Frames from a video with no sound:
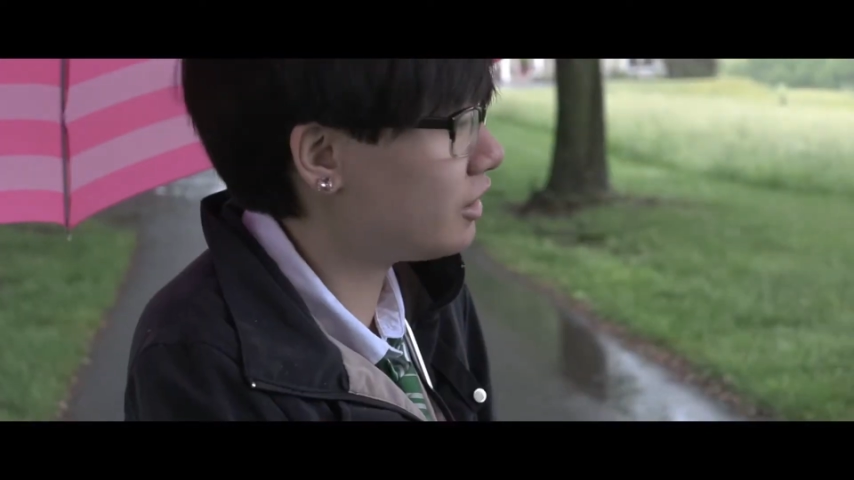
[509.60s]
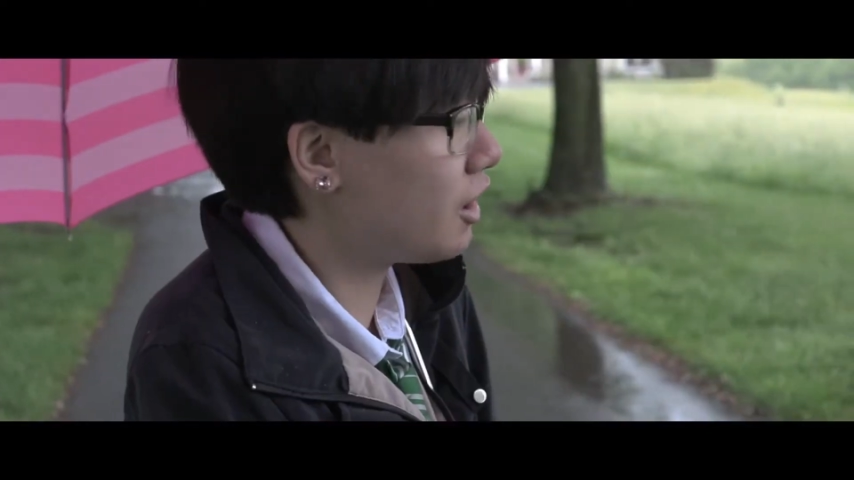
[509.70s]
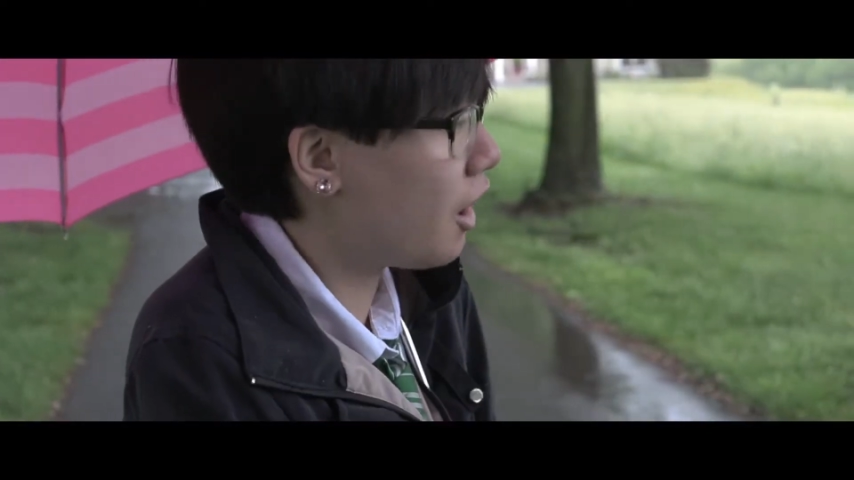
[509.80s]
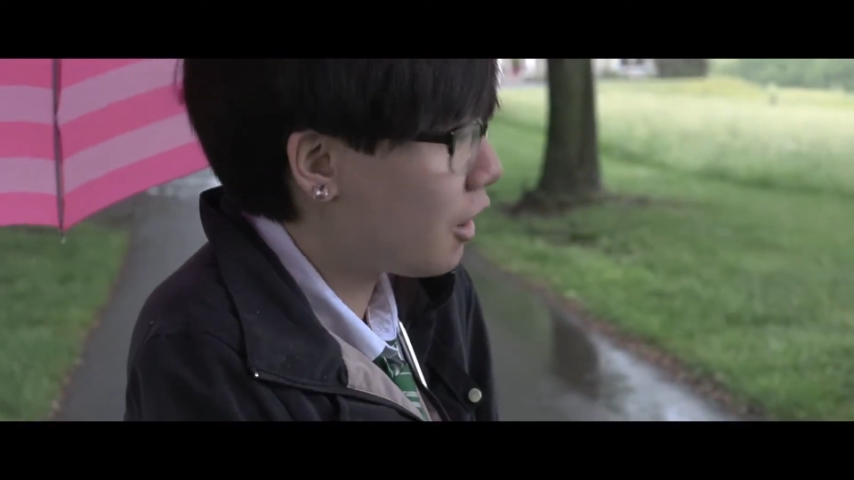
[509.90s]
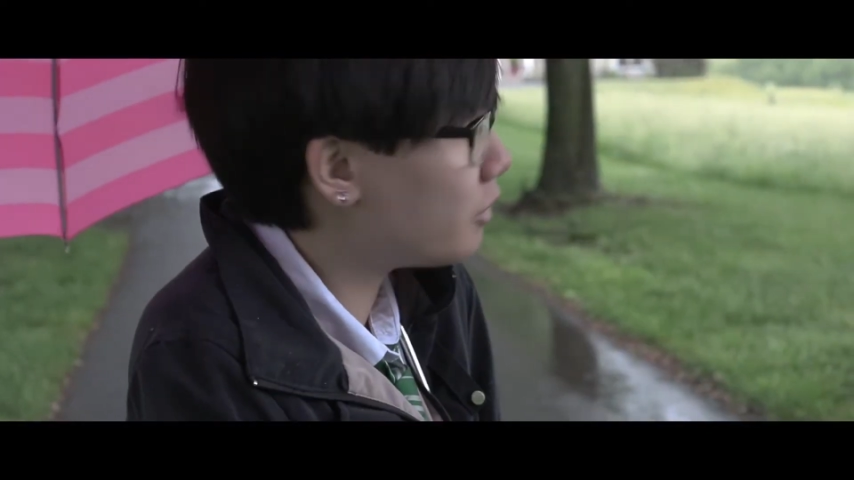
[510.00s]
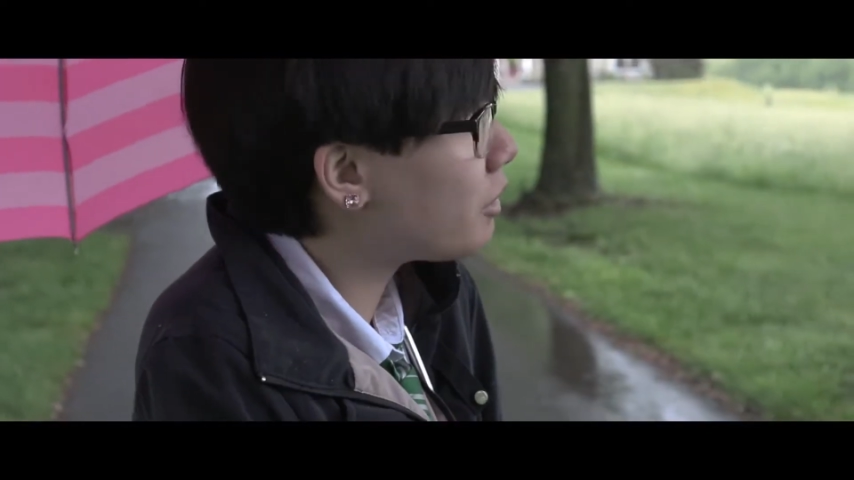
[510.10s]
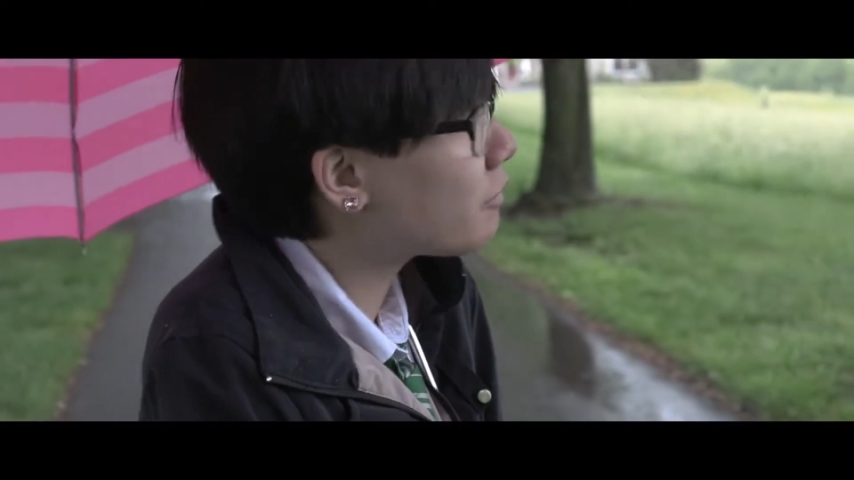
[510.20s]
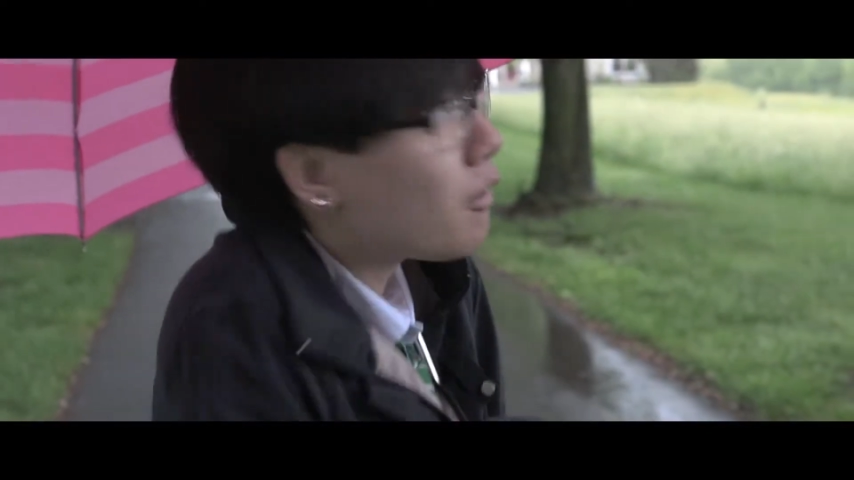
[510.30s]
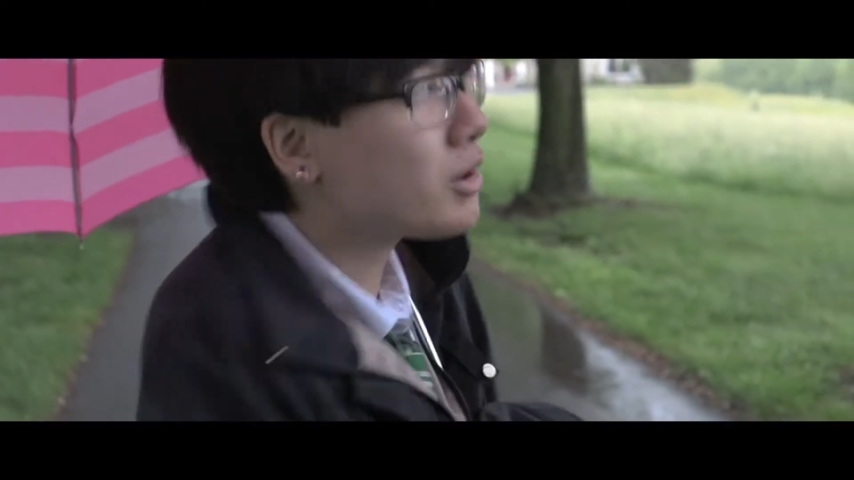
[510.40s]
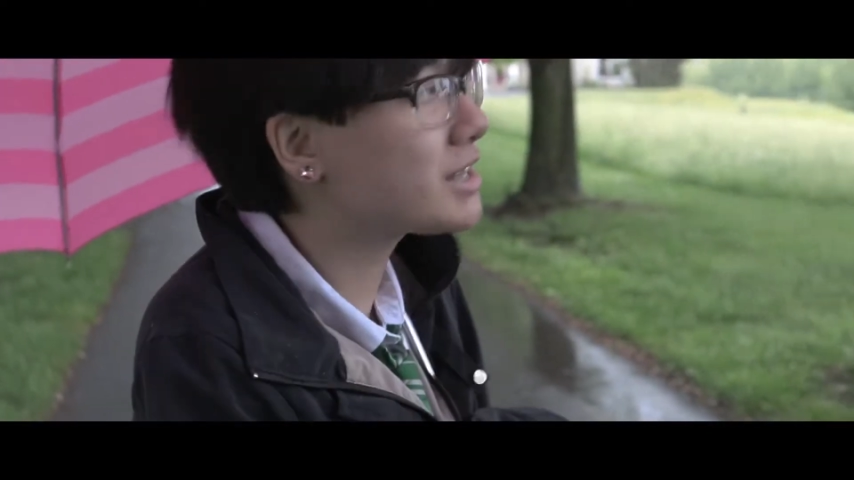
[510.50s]
no, of
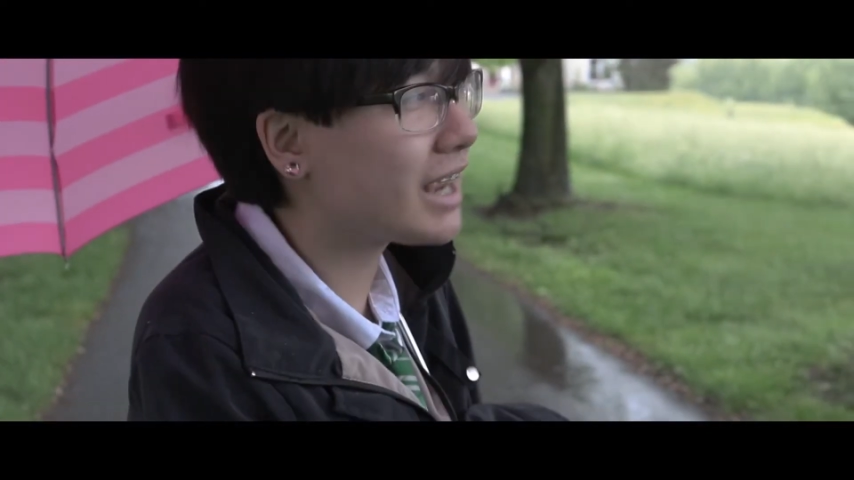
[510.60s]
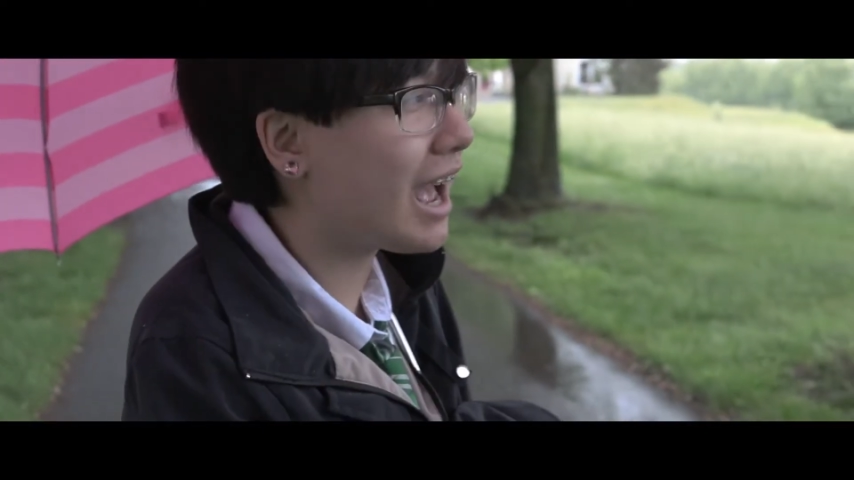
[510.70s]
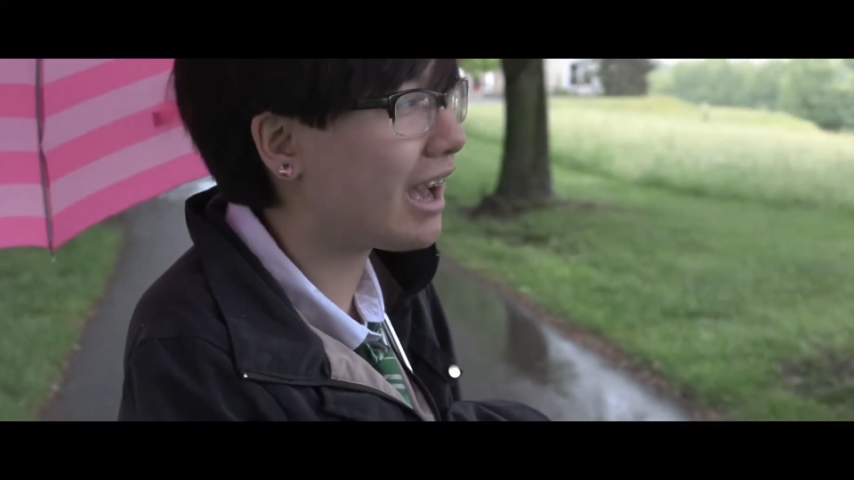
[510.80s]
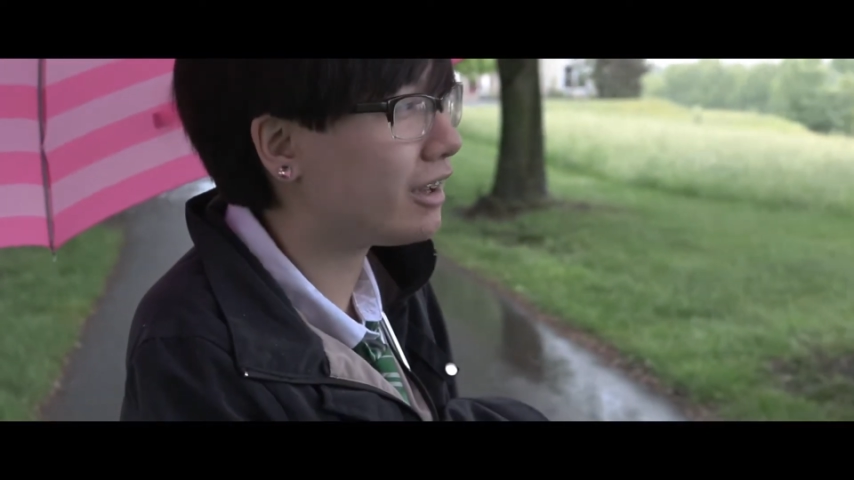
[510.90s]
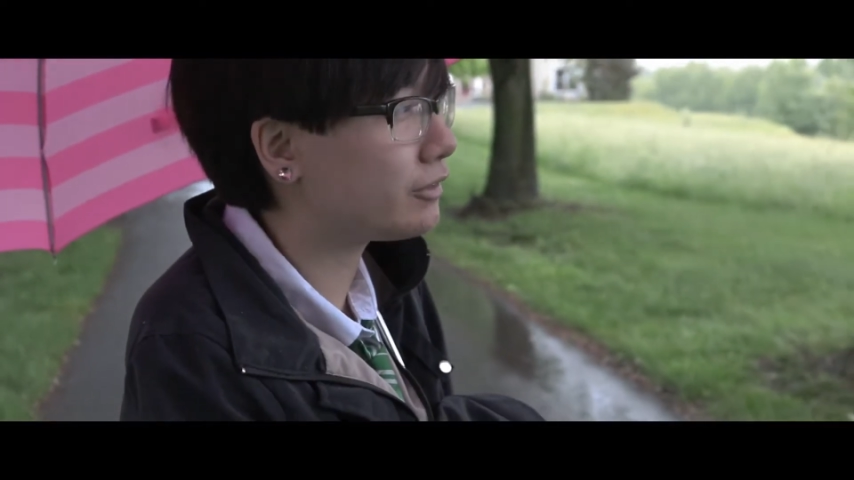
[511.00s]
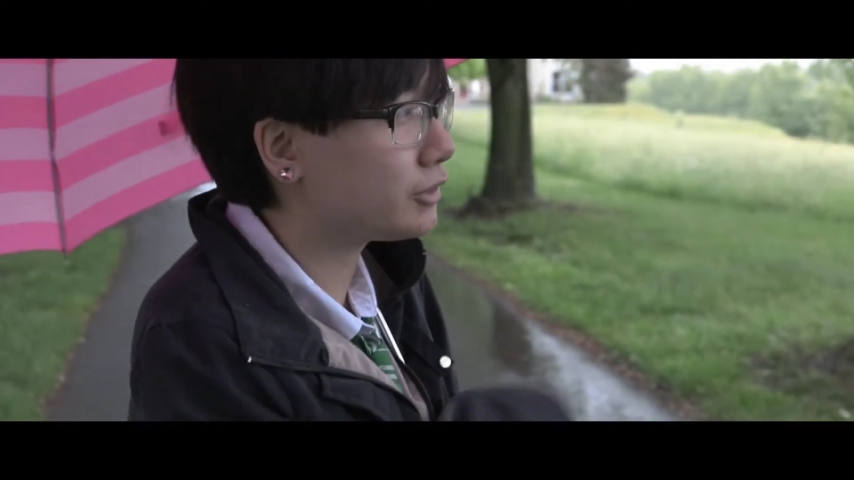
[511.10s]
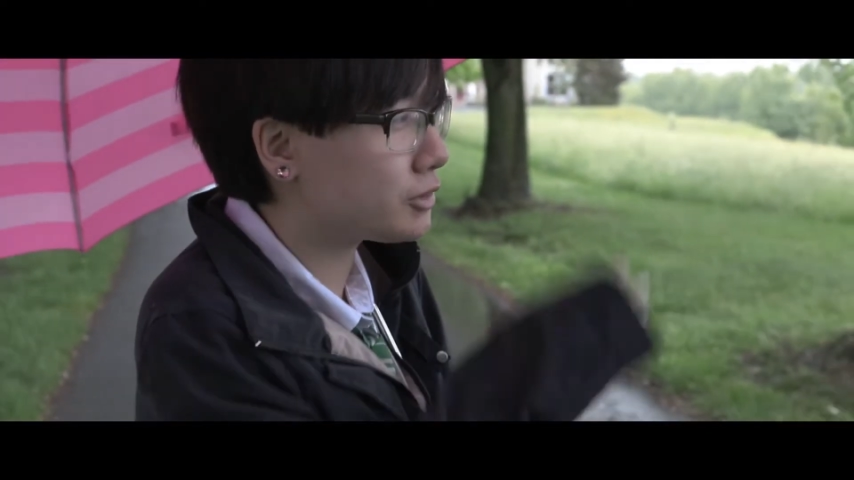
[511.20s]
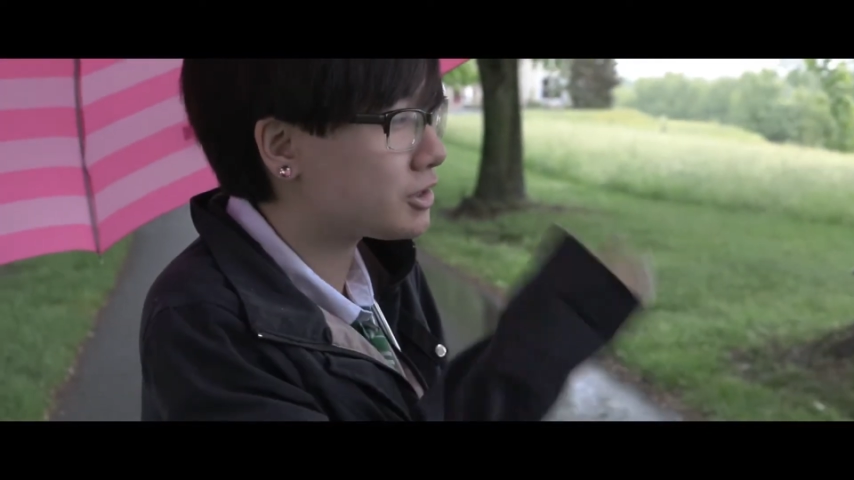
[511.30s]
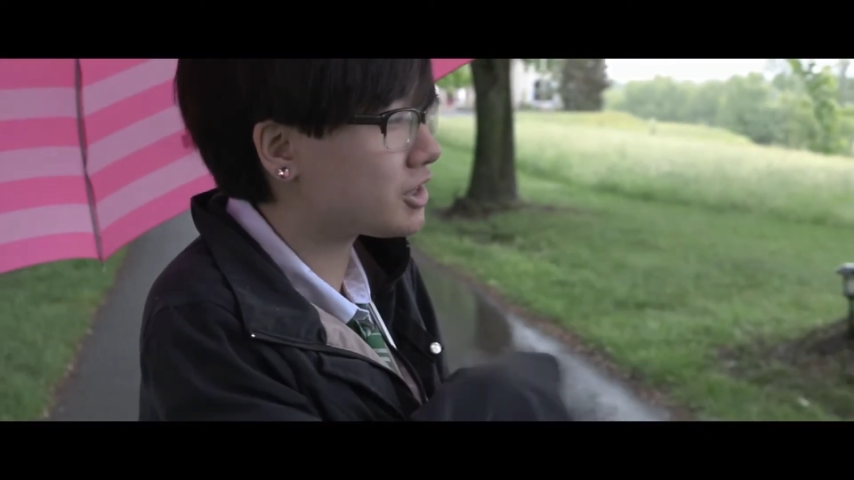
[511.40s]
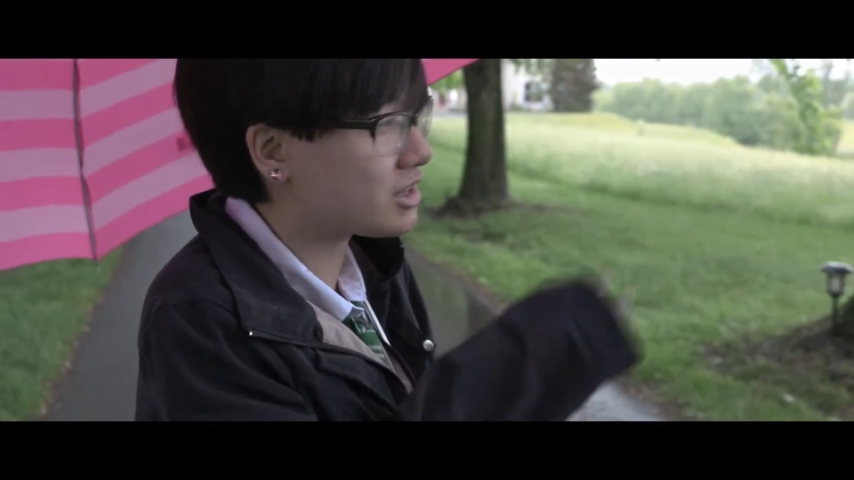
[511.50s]
course I have.
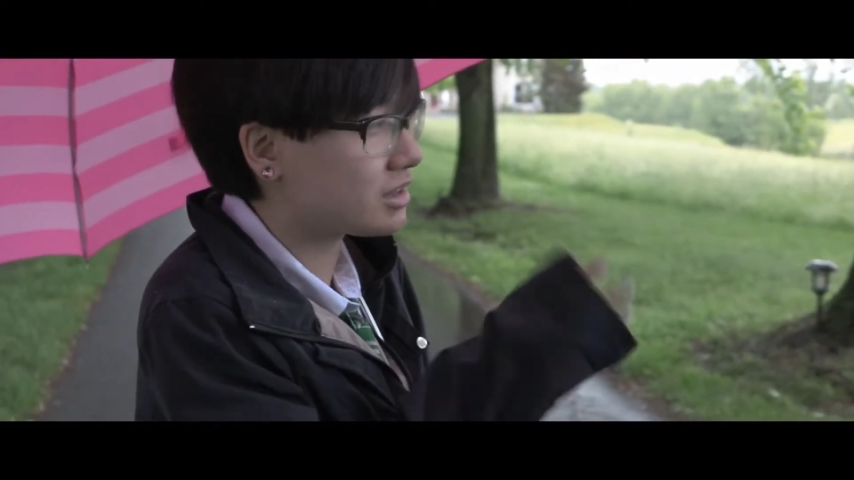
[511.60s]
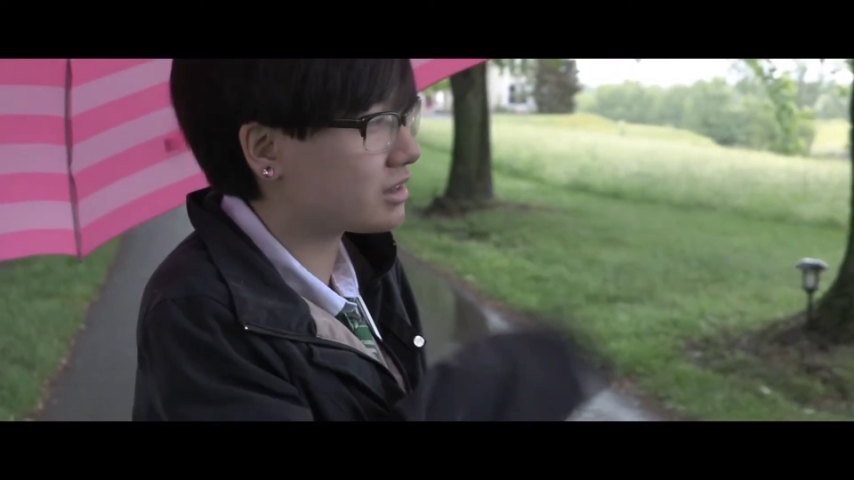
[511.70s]
Yours just